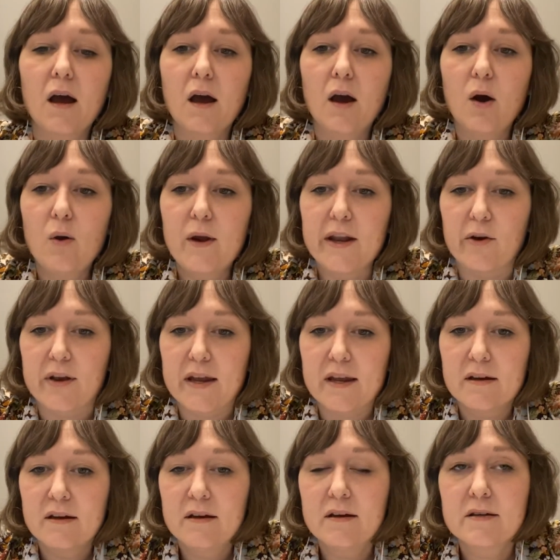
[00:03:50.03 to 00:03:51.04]
Okie dokie,
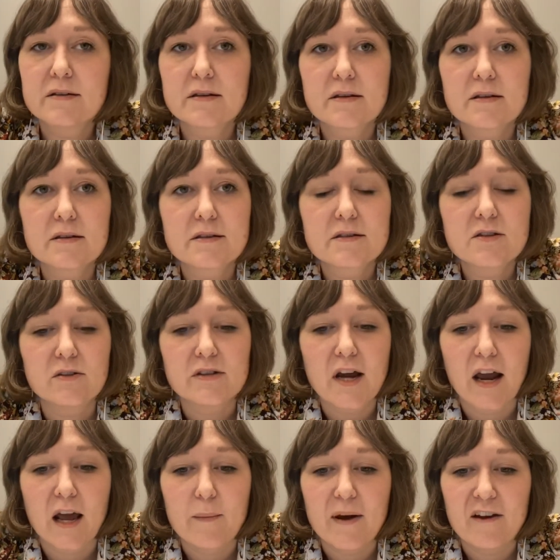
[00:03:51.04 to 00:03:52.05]
still
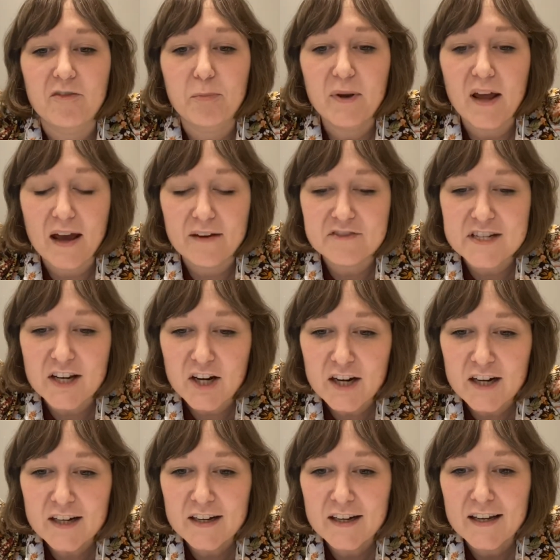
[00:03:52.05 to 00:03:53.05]
talking about
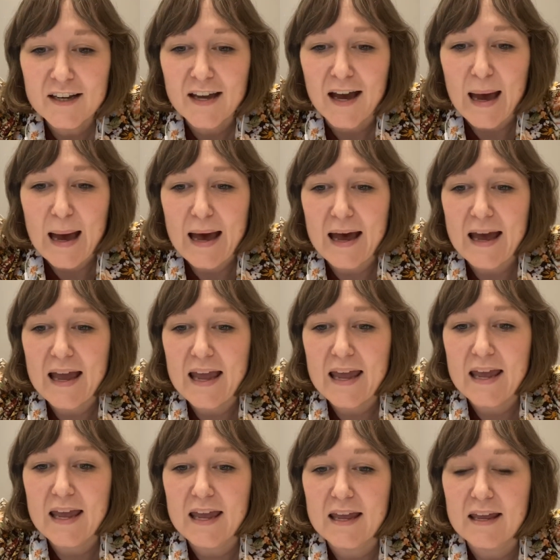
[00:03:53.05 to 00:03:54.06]
FDR.
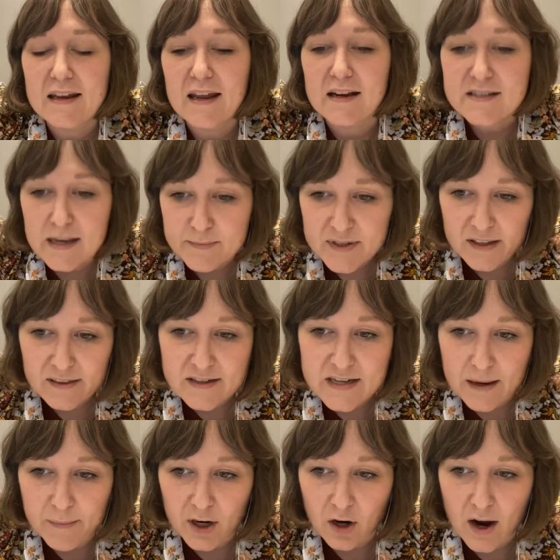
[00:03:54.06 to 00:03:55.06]
In accepting the
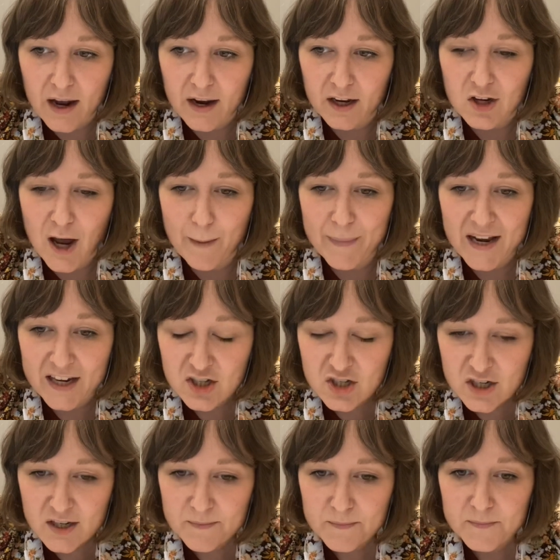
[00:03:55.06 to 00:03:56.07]
Democratic
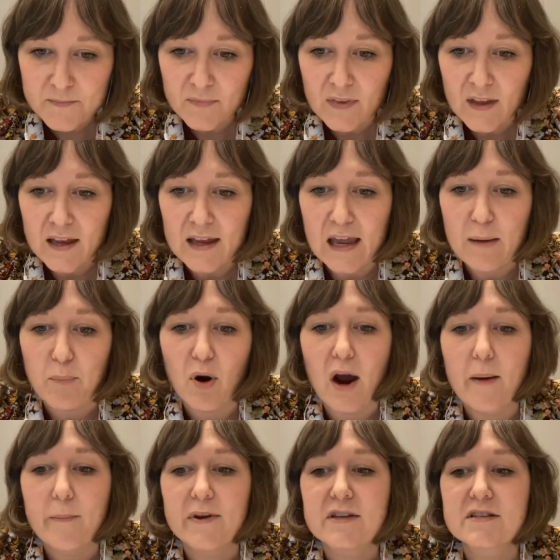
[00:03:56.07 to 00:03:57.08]
nomination, he
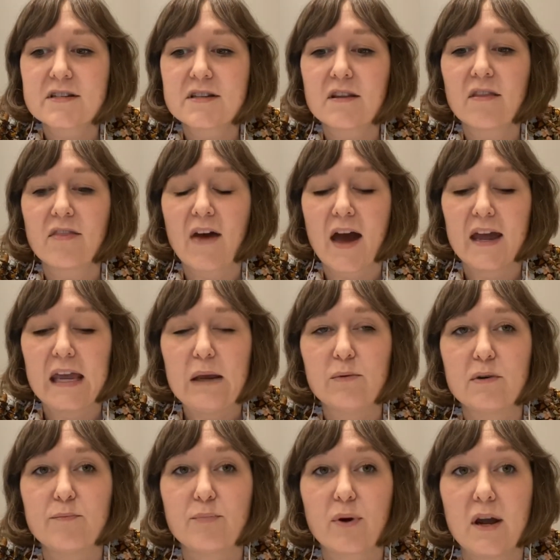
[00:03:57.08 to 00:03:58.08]
promised that he
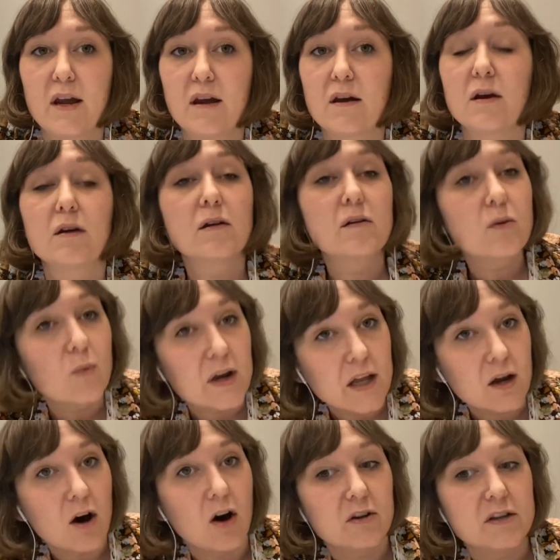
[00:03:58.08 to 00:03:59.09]
would bring what he
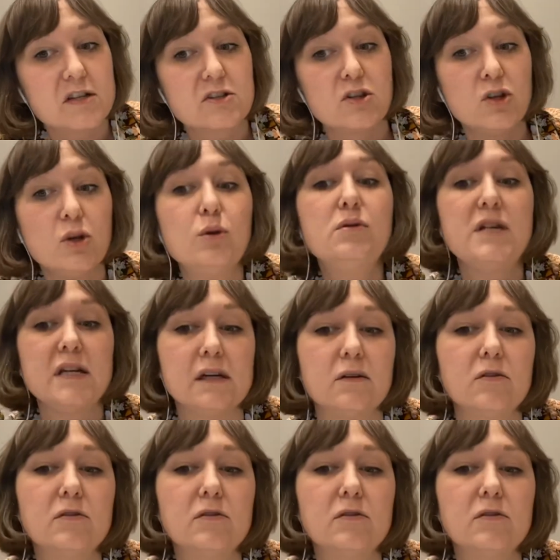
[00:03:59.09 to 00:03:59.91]
called his New Deal